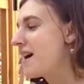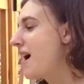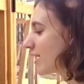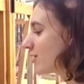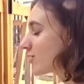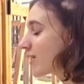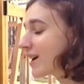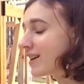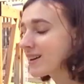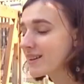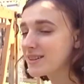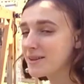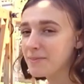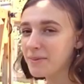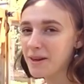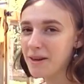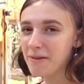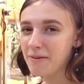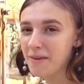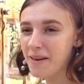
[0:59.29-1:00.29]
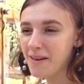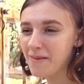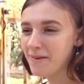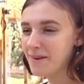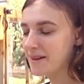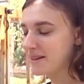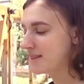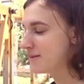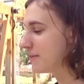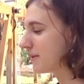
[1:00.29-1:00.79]
And I try not to play
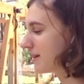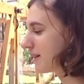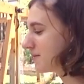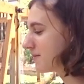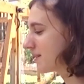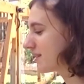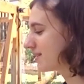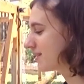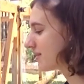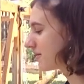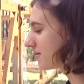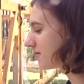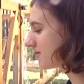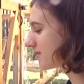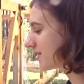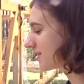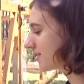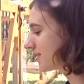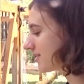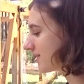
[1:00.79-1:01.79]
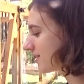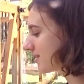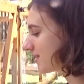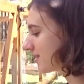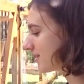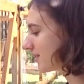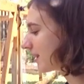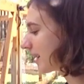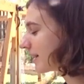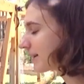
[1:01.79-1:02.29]
favorites, but I mean, Yoshi
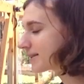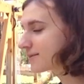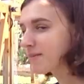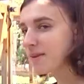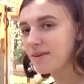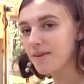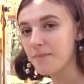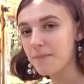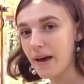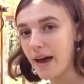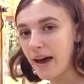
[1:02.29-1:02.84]
just likes me the